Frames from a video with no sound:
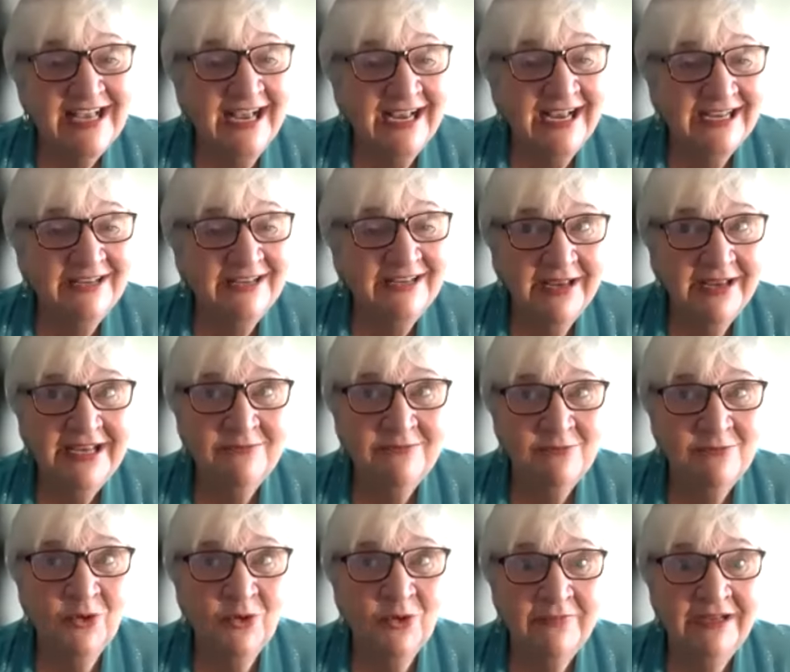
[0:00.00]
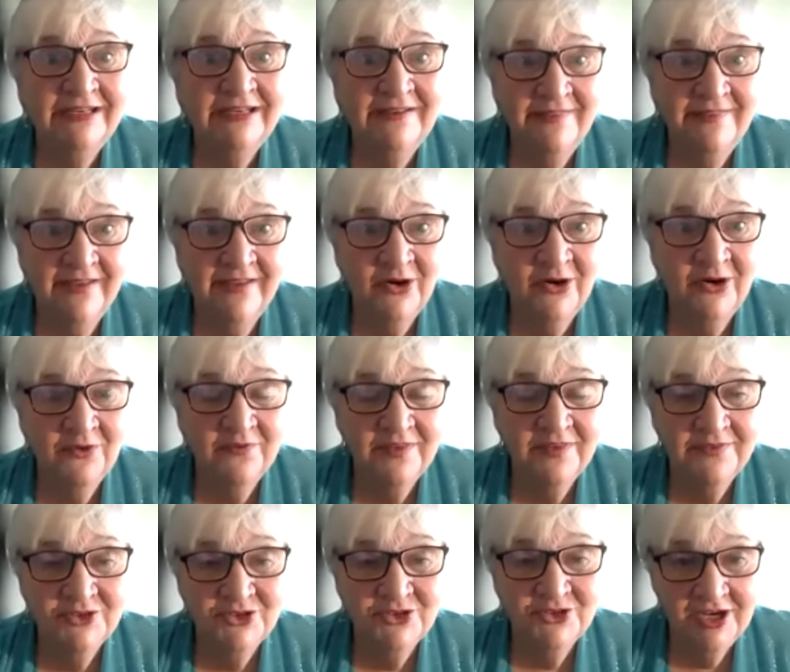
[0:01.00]
because I could make more money there
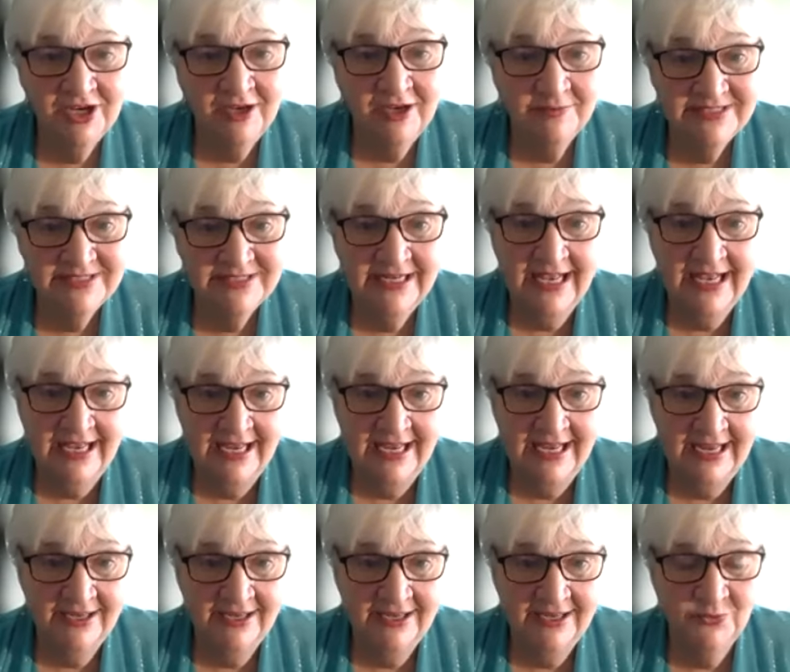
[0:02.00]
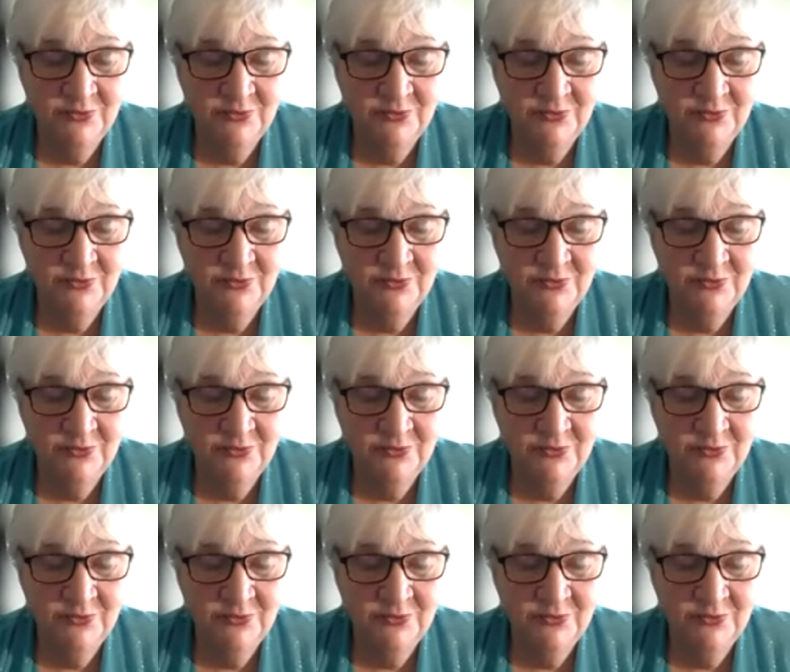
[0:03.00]
than the jobs that I had,